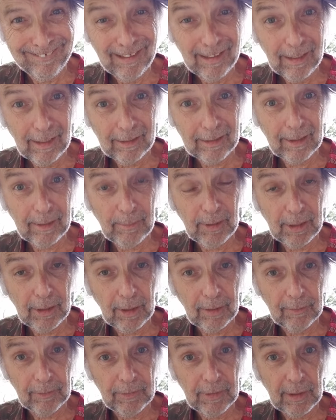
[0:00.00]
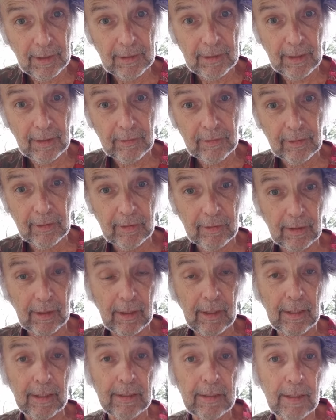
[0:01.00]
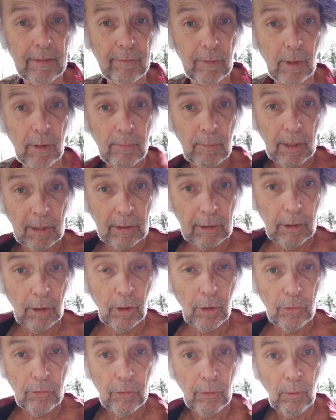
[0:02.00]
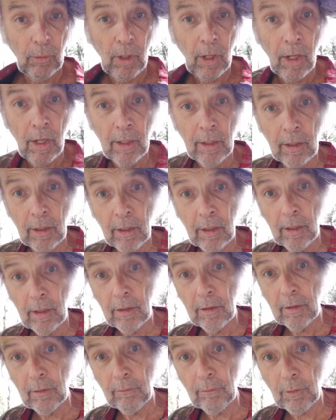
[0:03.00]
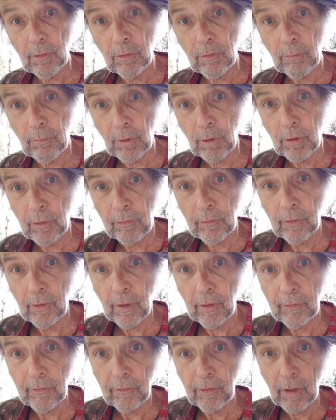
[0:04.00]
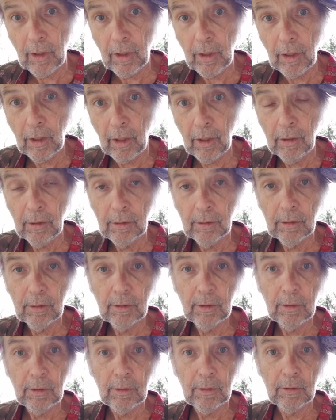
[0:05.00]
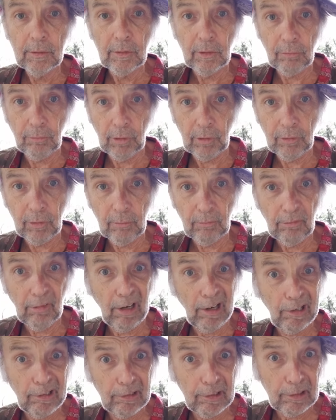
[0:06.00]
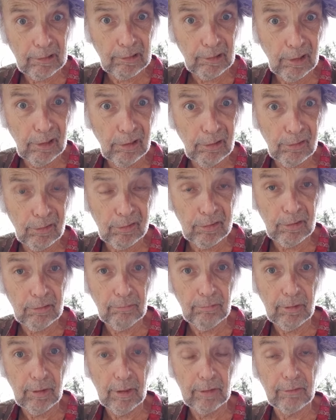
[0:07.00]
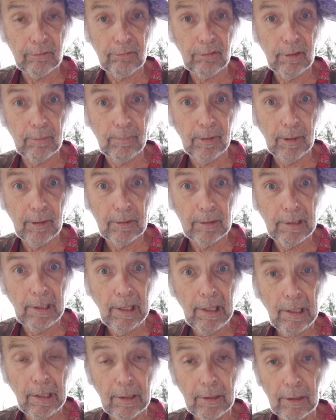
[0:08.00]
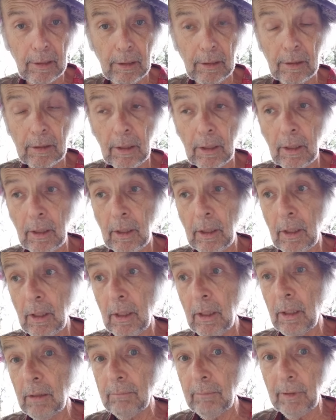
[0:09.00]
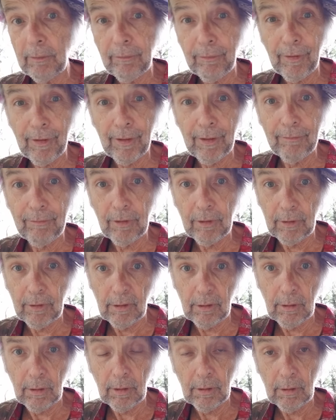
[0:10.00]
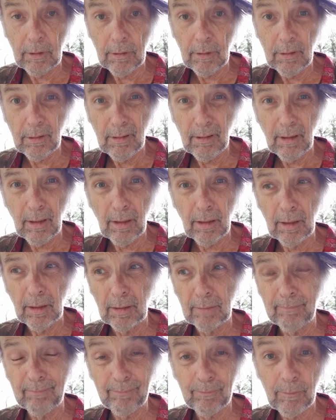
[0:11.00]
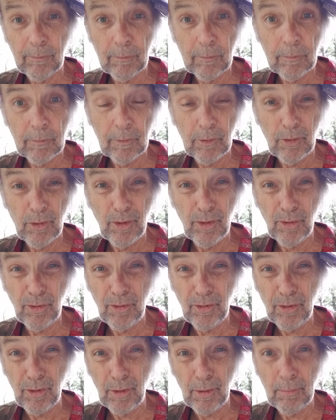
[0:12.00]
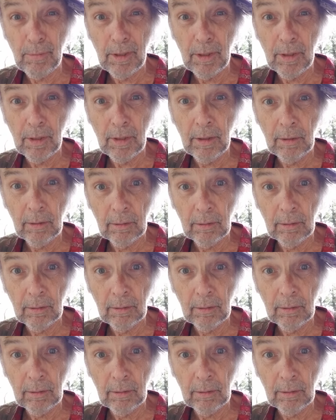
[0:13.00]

I got to be careful taking ecstasy because I let it give all my clothes away. The first person I see, huh? Just wear some ragged clothes when I trip on that, huh? My favorite, huh? 2CB.